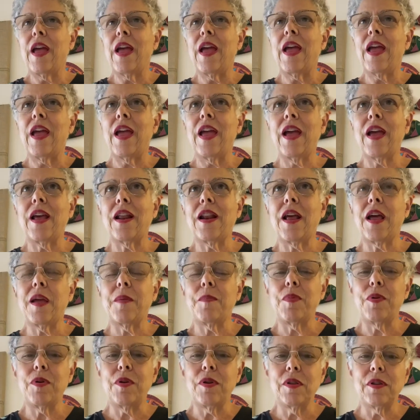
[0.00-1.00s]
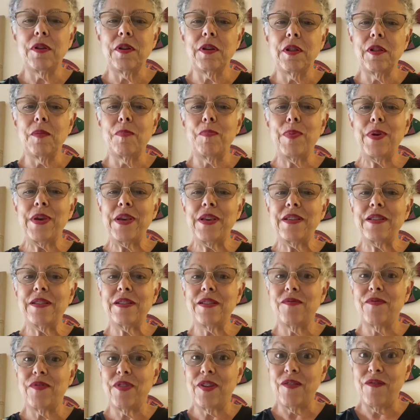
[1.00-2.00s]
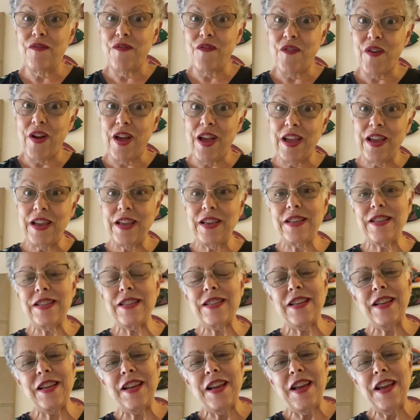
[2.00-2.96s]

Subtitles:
And I put a little piece of advice.